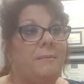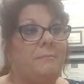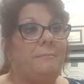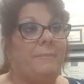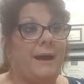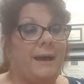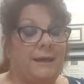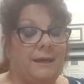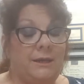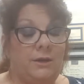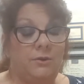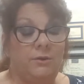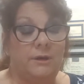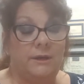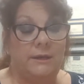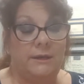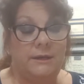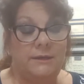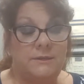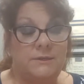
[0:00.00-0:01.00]
By
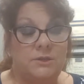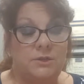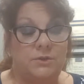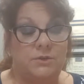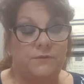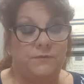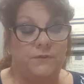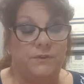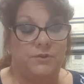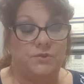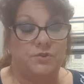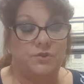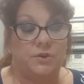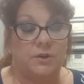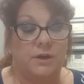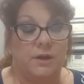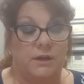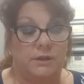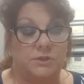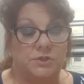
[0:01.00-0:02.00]
entering into the future
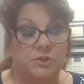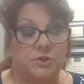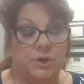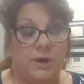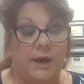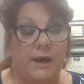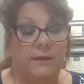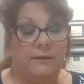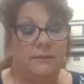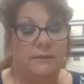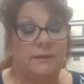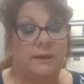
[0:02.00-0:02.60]
contract,